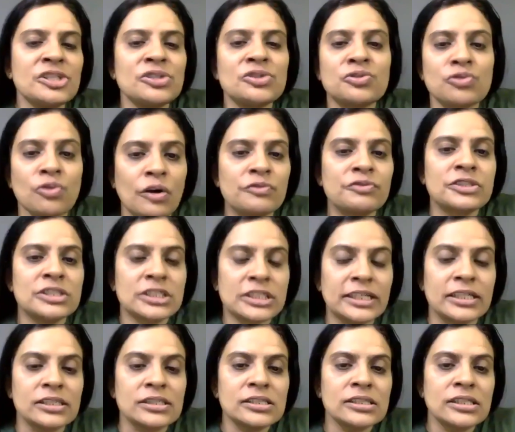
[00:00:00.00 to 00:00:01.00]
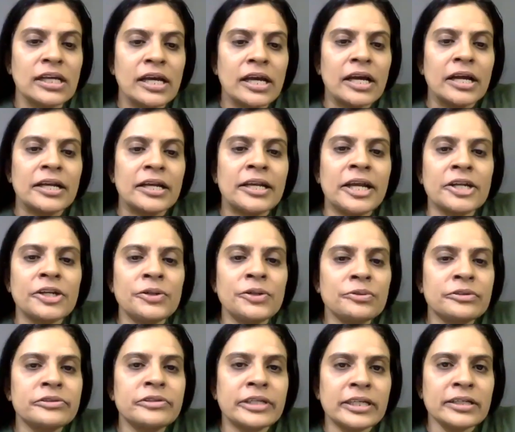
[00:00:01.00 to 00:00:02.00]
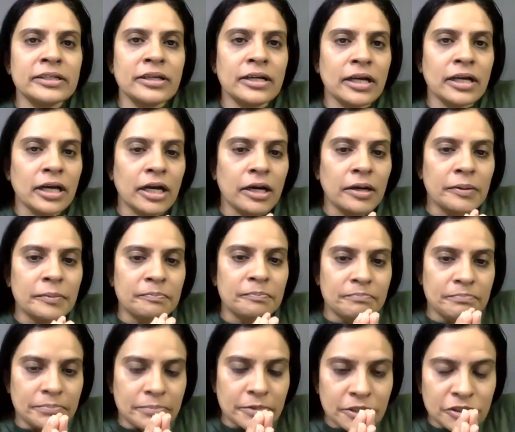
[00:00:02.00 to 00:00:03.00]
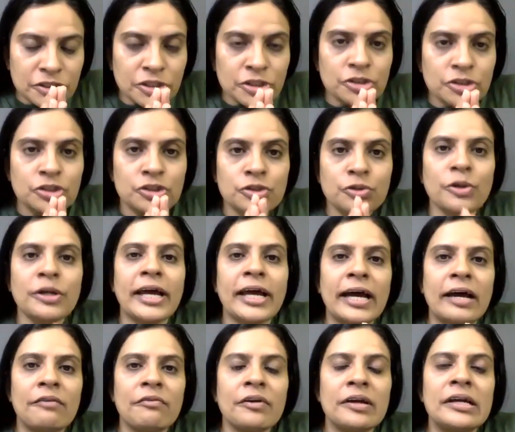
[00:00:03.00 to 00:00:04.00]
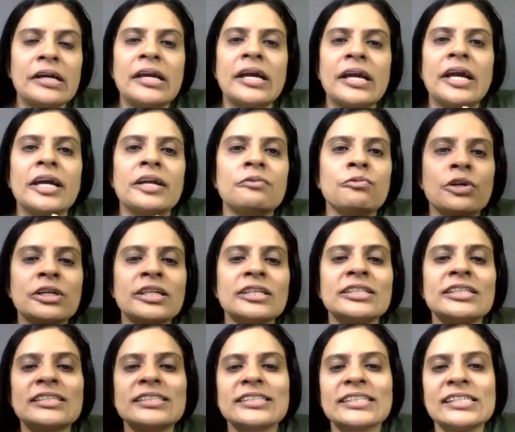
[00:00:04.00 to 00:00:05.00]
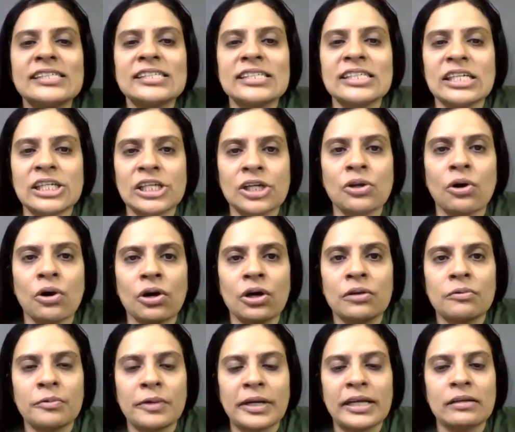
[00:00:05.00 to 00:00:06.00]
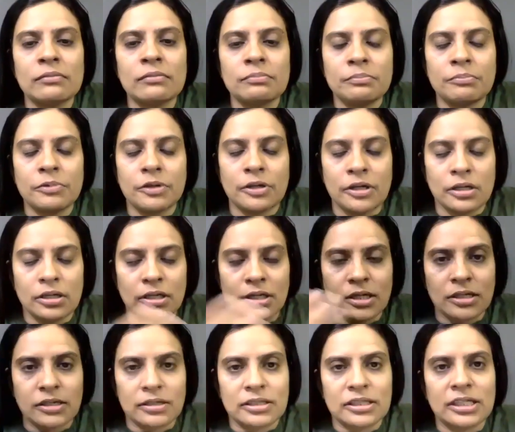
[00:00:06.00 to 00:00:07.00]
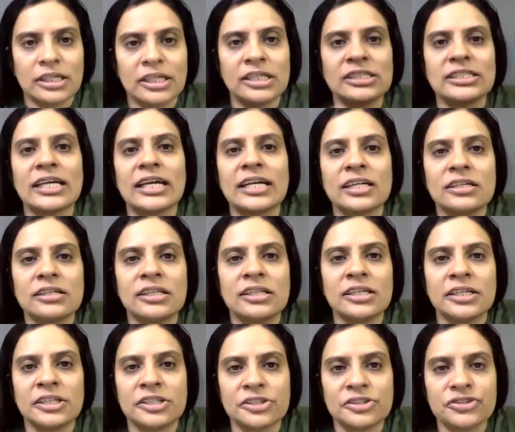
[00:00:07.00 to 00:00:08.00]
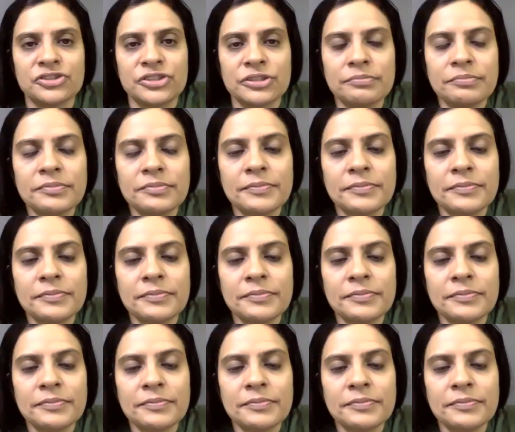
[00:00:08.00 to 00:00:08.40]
soft skills that you think a person should have, and what are the skills he can hone while he's at the internship?